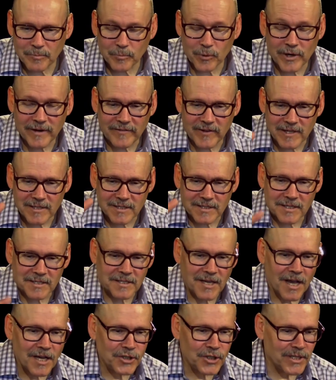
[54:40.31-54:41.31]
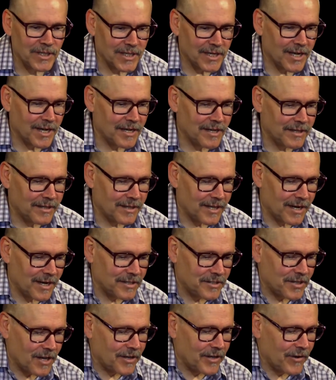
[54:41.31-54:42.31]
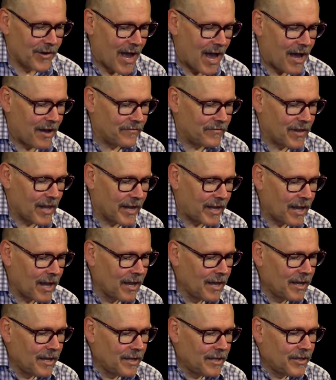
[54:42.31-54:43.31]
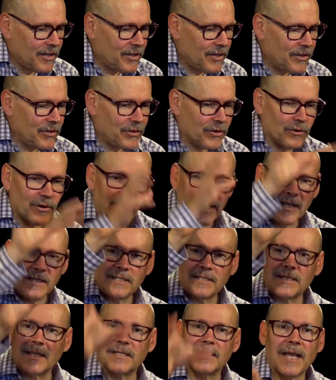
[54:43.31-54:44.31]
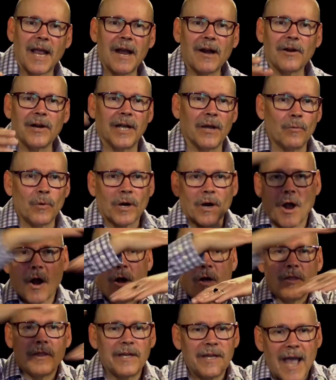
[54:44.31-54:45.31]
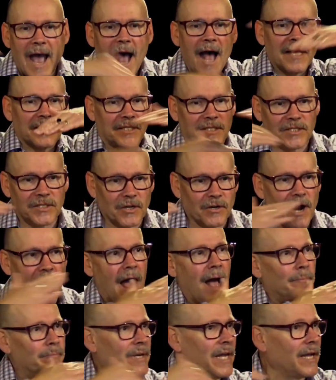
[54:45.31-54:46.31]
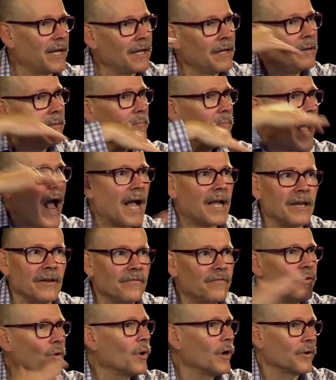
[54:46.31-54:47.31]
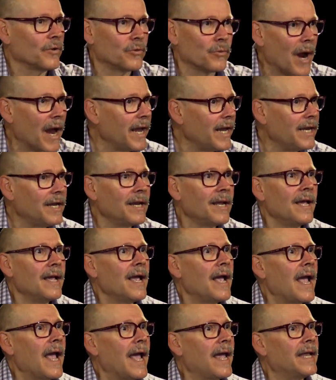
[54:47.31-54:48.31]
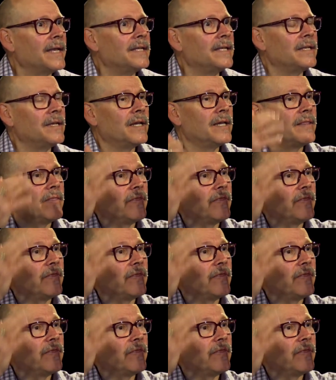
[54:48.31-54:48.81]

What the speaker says: previous discussion that I saw you have. Like, there is this area where all the asks are happening back and forth, right? And